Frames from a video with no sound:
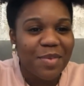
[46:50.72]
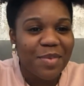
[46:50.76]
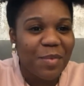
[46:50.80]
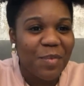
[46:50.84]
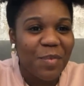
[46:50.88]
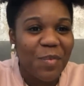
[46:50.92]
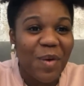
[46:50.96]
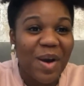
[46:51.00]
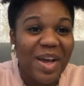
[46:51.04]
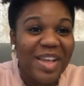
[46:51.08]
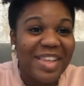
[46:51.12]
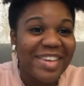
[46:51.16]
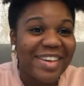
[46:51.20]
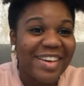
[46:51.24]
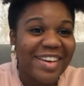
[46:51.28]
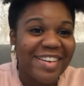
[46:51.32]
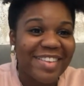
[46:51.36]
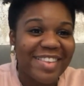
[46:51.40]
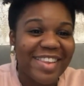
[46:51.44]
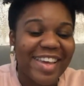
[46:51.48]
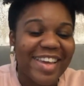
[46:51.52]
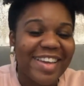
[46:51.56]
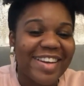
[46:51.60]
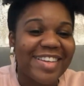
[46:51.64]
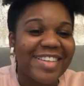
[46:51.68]
one
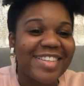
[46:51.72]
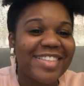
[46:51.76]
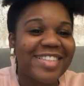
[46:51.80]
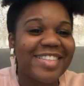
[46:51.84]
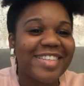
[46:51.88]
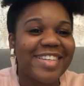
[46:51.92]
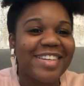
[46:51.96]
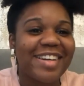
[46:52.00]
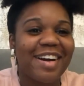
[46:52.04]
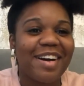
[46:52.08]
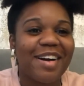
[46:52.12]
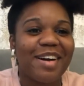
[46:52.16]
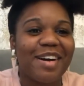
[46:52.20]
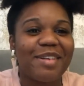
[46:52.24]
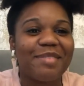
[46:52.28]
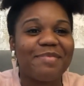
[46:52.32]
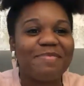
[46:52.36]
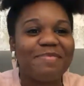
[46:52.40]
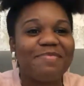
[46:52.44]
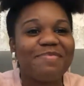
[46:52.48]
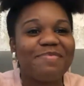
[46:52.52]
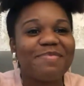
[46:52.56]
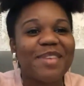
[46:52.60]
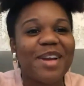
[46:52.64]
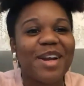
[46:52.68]
young lady, she
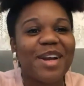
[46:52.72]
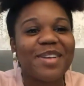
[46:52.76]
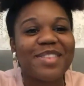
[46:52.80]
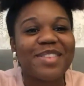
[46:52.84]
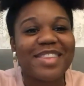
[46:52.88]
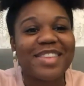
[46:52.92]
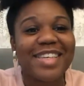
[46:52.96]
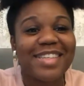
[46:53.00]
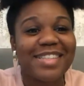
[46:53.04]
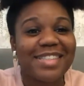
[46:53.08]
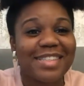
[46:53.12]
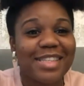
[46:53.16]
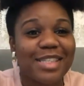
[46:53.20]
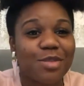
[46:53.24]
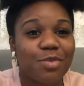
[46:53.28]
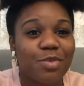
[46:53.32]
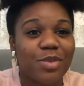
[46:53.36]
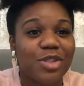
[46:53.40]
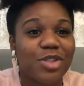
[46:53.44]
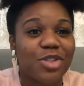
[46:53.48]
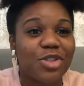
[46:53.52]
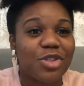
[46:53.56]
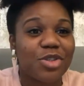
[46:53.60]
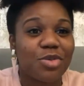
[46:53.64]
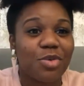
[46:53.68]
um her thesis
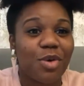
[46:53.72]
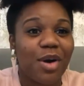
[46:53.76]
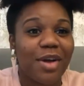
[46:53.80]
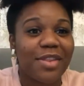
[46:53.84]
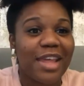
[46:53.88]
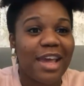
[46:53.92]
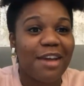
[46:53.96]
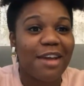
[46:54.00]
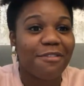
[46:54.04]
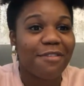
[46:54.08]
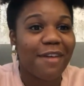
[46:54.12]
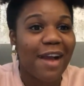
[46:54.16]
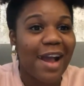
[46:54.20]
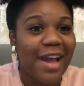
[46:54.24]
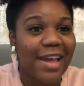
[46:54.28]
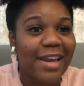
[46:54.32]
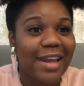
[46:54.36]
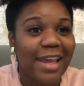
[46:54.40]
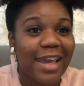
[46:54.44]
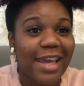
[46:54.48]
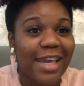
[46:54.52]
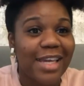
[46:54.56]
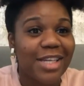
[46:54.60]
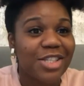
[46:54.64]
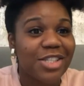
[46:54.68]
was due on that
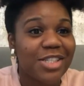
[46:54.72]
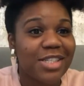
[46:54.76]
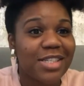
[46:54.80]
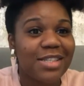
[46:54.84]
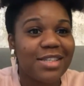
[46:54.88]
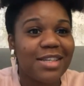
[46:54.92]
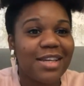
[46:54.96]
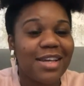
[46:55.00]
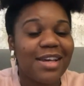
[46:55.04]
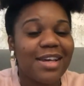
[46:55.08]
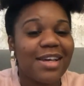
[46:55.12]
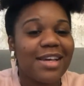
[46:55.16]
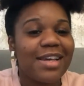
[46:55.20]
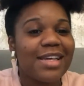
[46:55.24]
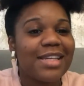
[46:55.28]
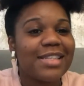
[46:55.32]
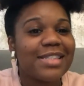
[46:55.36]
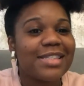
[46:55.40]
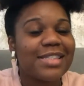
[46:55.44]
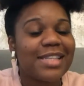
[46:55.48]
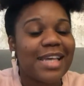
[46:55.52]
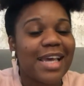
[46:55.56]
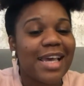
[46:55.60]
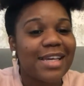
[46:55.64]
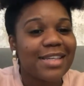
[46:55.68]
Friday and she
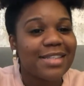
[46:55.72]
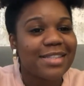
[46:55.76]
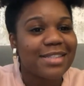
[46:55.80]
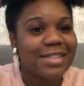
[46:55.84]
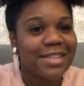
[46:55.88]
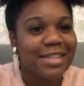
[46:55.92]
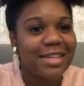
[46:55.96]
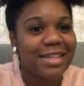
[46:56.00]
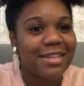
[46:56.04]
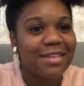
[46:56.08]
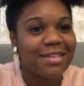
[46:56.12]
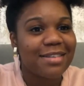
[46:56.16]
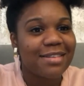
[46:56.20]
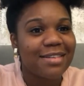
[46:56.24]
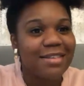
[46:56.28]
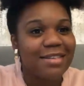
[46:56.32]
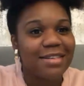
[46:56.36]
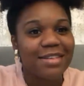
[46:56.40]
texted,